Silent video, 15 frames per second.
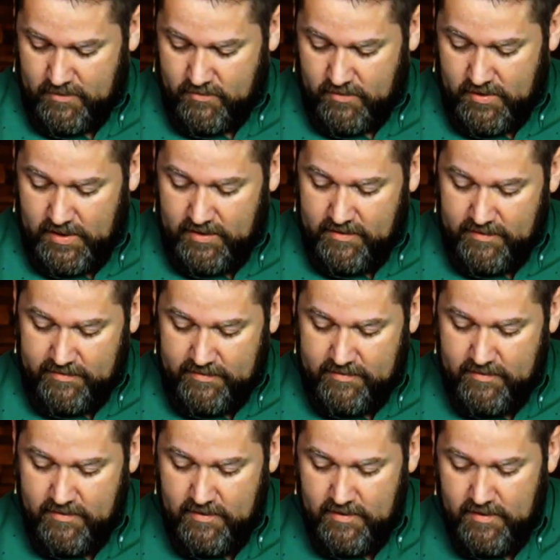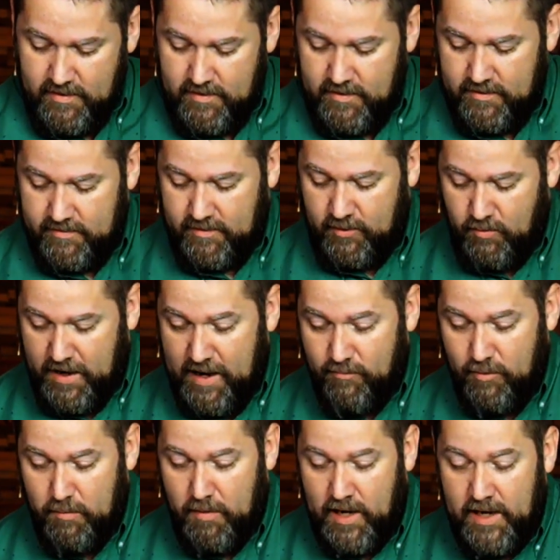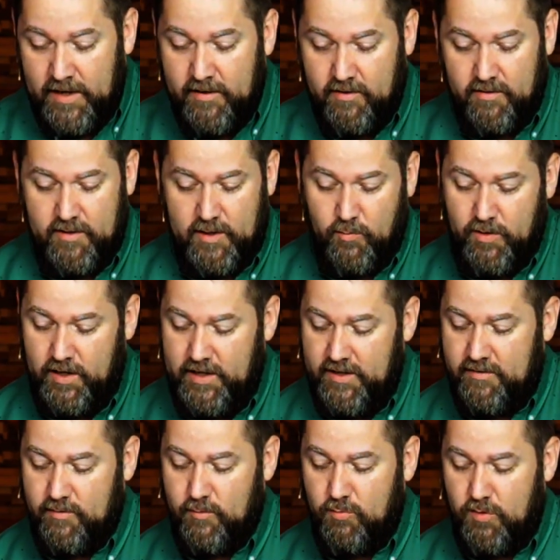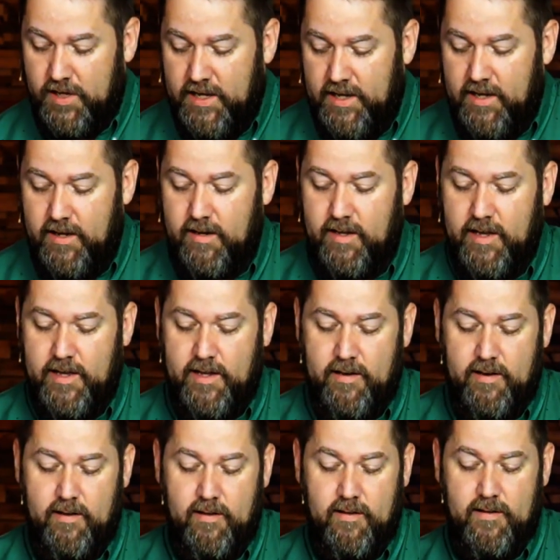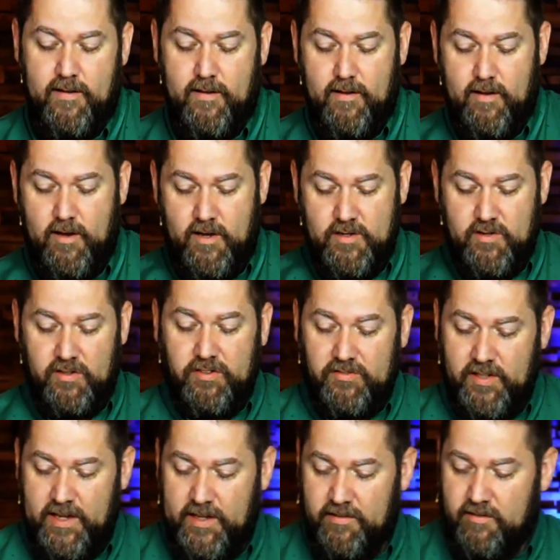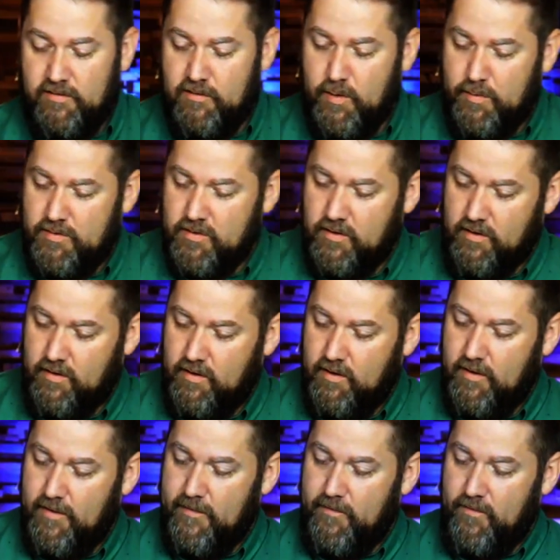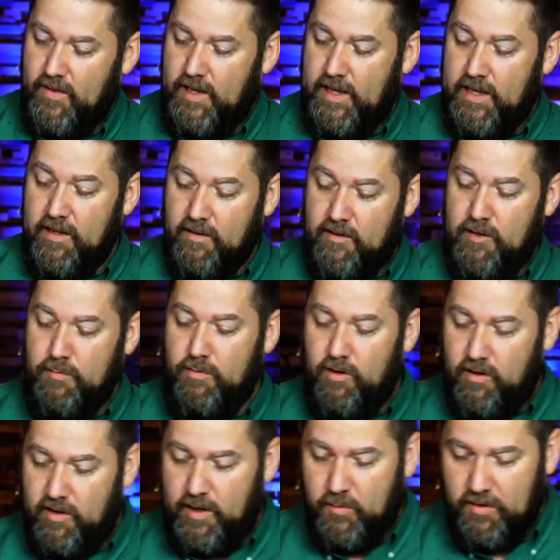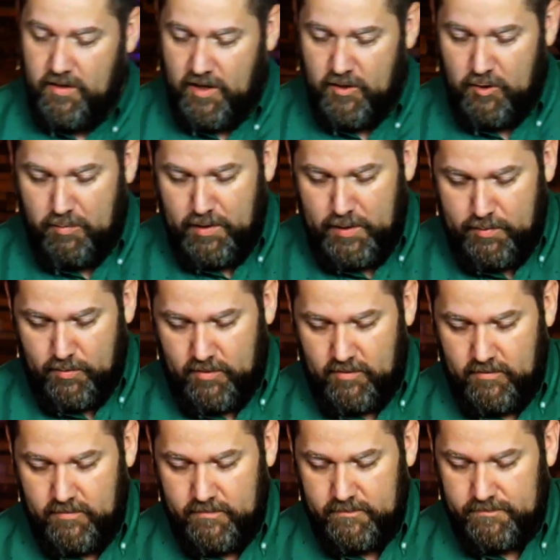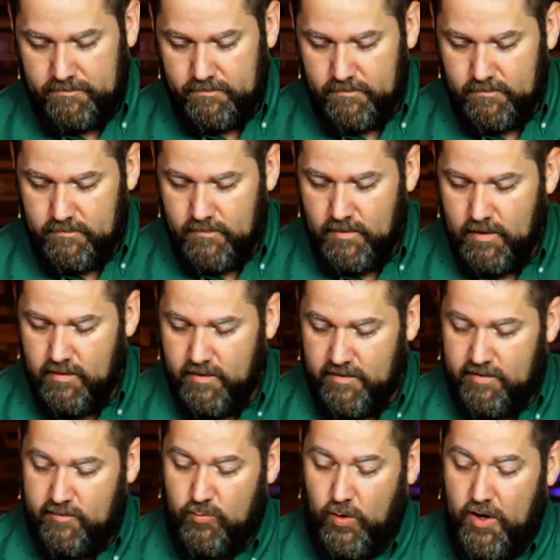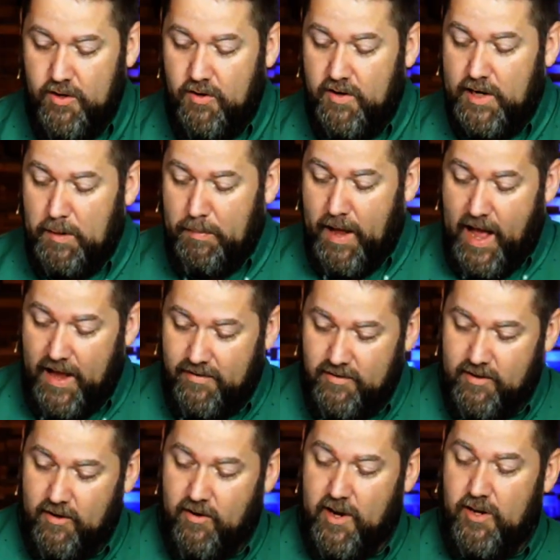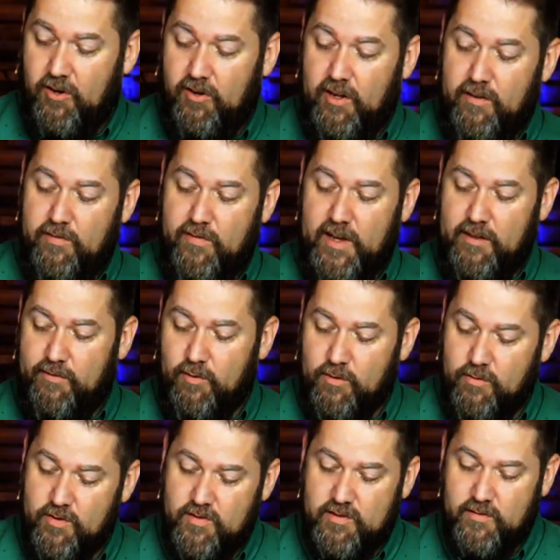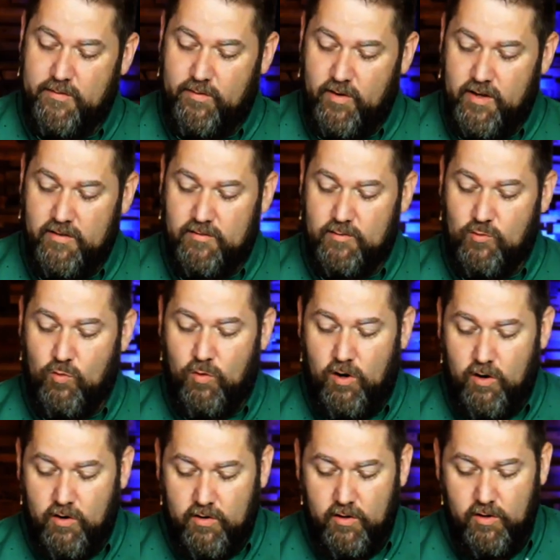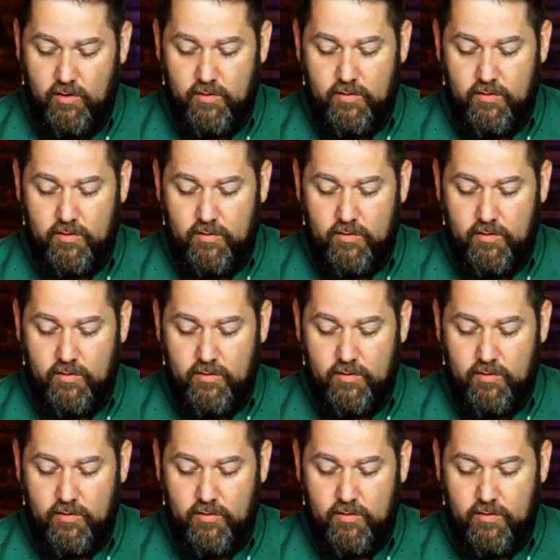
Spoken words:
So I think this is a great reminder that we need to read and understand Scripture in community with other people. This is where you need a pastor and you need faithful Christian friends to walk